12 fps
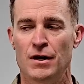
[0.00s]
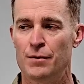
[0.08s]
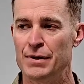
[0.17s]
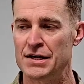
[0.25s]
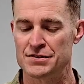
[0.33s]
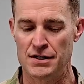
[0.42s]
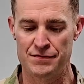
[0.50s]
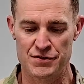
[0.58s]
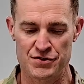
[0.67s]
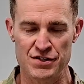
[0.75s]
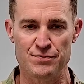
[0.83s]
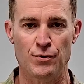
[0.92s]
I'll pass it off to
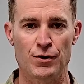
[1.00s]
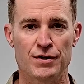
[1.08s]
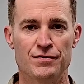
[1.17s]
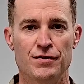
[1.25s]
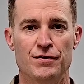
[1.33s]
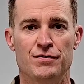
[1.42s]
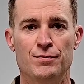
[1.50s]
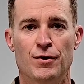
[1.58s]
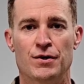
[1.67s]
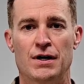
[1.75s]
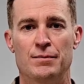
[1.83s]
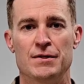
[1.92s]
Chief Morgan for a few
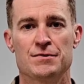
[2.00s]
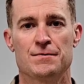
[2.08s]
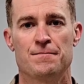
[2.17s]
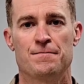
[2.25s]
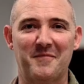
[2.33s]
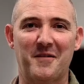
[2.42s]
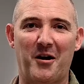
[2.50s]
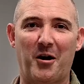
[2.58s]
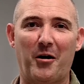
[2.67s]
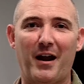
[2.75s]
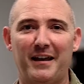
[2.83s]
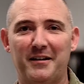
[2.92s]
more comments. All
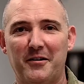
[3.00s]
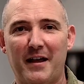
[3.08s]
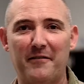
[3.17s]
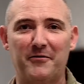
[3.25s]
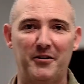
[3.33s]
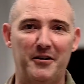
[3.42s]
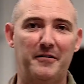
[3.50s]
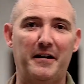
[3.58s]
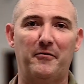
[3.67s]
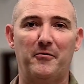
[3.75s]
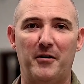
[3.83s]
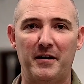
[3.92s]
right, good afternoon,
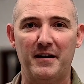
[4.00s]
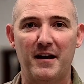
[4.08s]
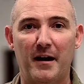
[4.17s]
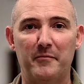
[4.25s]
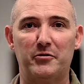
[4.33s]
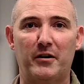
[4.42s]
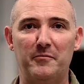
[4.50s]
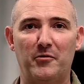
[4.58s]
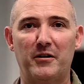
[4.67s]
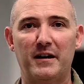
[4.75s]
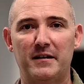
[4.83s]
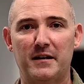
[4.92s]
everyone. I'm Trey
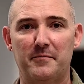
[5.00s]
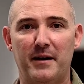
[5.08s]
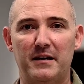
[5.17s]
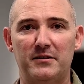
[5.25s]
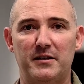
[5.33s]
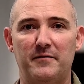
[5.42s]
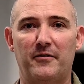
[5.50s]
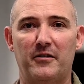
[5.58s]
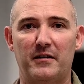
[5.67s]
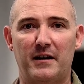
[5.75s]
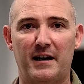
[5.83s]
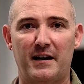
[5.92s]
Morgan, the Command Chief for
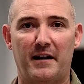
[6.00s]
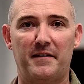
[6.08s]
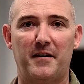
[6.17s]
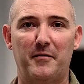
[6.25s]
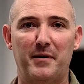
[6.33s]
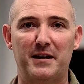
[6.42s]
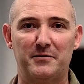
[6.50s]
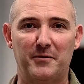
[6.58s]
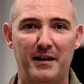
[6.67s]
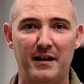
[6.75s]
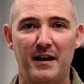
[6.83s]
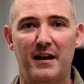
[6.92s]
the 99th Air Base
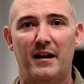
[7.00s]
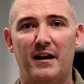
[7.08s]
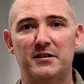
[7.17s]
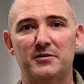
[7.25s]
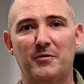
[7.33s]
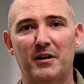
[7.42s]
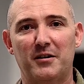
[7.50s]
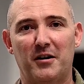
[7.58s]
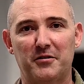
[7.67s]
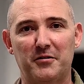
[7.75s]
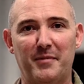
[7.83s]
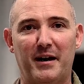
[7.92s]
Wing. I just want to
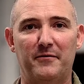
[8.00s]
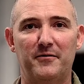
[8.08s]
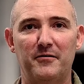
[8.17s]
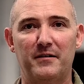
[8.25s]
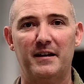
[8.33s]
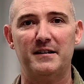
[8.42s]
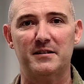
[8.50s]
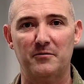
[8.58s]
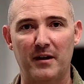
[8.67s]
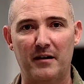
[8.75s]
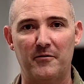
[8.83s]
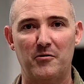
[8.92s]
talk to you about a few things that
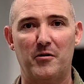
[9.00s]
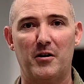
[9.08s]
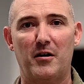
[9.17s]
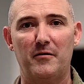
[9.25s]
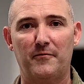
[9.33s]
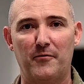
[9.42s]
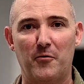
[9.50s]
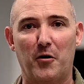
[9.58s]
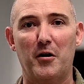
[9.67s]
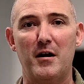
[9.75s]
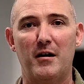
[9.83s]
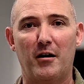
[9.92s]
we have going on
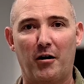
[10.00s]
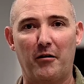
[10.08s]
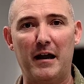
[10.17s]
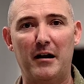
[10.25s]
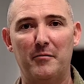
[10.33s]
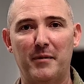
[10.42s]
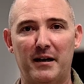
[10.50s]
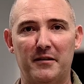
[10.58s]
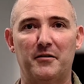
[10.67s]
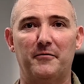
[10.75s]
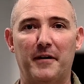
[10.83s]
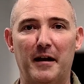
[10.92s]
for our airmen and
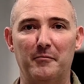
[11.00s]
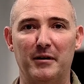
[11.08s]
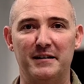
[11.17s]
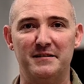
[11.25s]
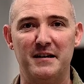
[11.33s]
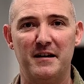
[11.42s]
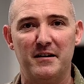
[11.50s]
their families.